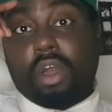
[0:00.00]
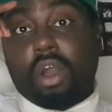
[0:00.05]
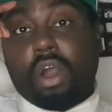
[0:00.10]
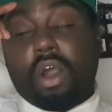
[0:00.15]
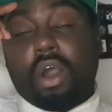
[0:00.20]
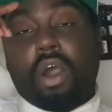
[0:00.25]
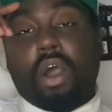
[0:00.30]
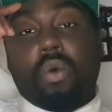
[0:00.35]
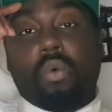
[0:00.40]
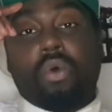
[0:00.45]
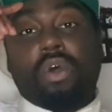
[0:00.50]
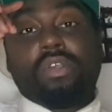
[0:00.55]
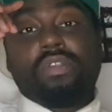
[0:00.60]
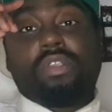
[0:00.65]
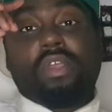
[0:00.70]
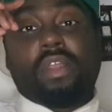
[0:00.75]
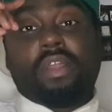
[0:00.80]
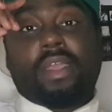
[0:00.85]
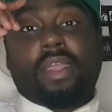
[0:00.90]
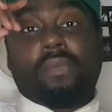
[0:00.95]

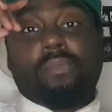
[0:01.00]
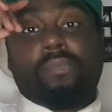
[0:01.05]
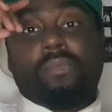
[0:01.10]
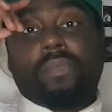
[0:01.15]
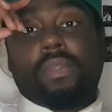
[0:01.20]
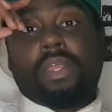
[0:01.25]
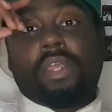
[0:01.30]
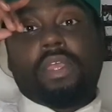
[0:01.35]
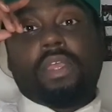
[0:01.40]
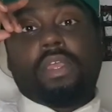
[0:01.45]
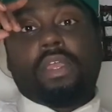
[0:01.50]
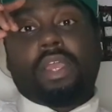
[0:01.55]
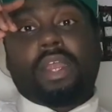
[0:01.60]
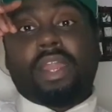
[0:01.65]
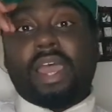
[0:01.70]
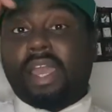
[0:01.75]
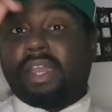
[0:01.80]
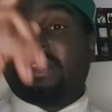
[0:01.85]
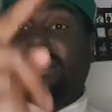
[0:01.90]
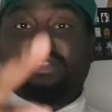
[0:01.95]
what's her name?
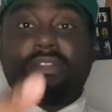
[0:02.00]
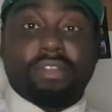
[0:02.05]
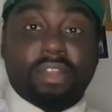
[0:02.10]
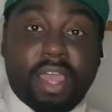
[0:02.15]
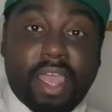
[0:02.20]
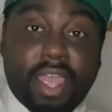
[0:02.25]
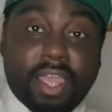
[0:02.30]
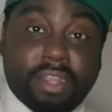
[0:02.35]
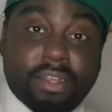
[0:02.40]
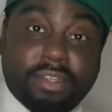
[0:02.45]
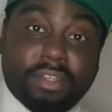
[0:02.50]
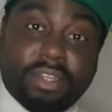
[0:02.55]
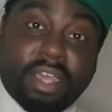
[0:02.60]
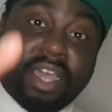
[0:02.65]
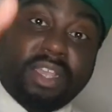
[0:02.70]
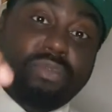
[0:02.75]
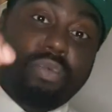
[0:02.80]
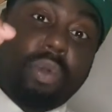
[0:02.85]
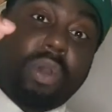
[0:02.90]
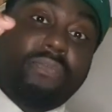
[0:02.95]
Gladys Knight.
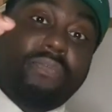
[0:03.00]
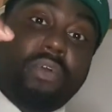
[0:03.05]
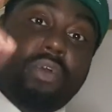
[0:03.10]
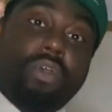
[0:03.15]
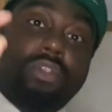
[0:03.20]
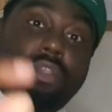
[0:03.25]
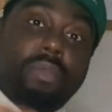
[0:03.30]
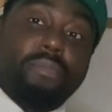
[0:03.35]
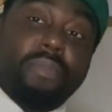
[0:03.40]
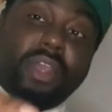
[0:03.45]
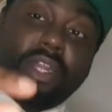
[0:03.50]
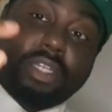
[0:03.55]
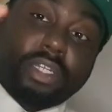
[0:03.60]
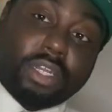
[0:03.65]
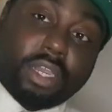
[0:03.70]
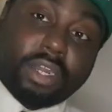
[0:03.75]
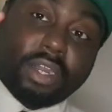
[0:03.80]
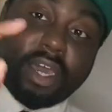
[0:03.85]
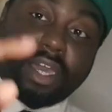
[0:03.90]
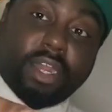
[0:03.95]
That's what I forgot to mention.
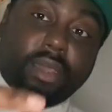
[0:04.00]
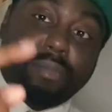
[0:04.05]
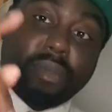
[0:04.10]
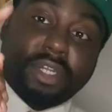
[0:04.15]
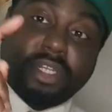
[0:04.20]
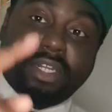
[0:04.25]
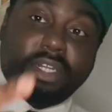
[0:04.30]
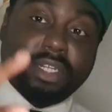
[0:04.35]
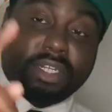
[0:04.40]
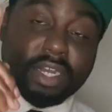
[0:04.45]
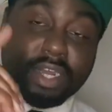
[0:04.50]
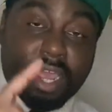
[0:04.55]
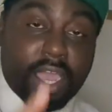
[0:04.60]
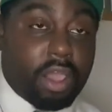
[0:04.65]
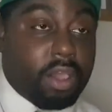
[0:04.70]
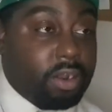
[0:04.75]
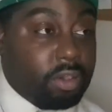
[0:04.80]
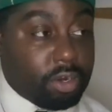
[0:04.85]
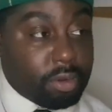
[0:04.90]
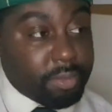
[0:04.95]
I'm glad I mentioned this
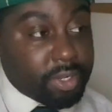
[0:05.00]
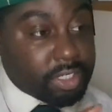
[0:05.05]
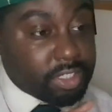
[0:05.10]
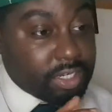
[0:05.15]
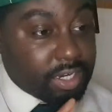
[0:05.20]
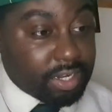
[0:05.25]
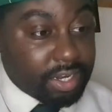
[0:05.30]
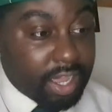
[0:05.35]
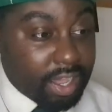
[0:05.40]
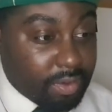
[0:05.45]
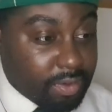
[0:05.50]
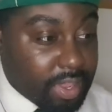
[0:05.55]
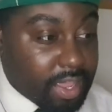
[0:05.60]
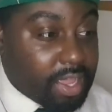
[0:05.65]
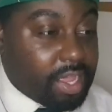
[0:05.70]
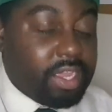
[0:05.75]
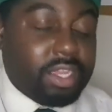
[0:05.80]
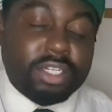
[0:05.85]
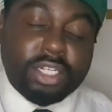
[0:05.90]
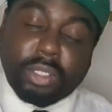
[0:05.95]
now. I'm going to mention it now.
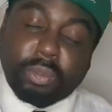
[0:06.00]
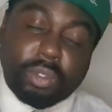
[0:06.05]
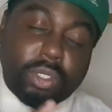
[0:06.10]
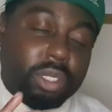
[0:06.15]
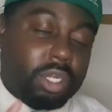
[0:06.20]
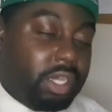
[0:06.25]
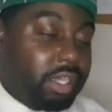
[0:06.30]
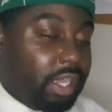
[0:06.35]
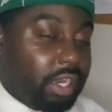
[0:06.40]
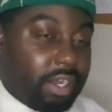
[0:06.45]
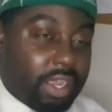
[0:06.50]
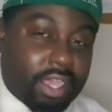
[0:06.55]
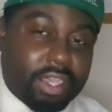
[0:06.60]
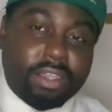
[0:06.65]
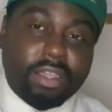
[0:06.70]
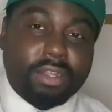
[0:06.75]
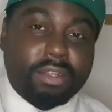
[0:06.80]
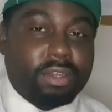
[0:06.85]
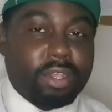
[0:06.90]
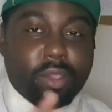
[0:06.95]
She was looking like
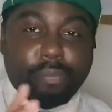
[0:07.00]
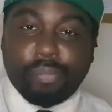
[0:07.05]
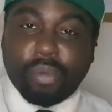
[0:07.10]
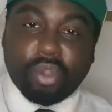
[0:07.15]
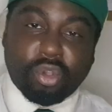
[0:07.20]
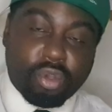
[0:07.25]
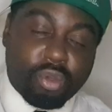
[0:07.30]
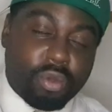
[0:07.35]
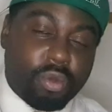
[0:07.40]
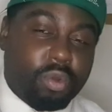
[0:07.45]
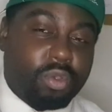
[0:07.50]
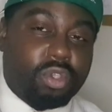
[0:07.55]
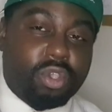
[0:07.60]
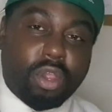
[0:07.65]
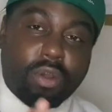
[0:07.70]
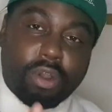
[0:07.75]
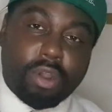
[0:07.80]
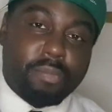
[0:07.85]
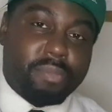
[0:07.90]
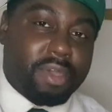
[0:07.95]
a typical
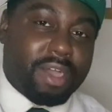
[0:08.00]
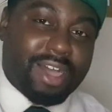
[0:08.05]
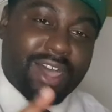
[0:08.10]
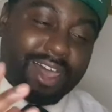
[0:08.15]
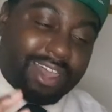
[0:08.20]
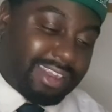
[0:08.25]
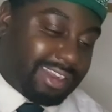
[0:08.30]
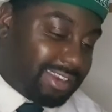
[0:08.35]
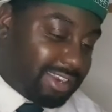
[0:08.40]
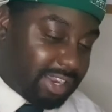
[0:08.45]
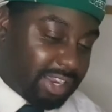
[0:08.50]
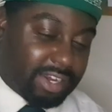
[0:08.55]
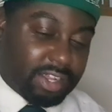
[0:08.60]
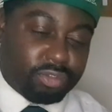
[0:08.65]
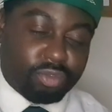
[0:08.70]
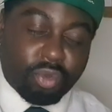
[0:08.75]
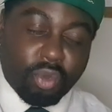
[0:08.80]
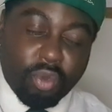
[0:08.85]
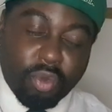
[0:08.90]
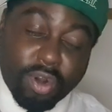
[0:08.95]
Yoruba auntie.
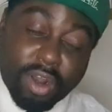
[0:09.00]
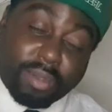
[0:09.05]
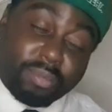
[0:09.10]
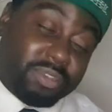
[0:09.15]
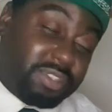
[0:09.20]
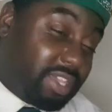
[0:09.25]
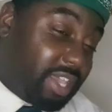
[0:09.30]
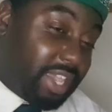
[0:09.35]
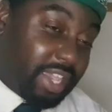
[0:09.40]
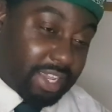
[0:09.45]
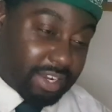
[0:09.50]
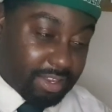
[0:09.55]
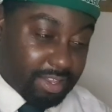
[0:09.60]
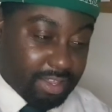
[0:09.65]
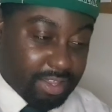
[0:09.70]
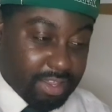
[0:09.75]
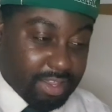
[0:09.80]
That's all I'm saying.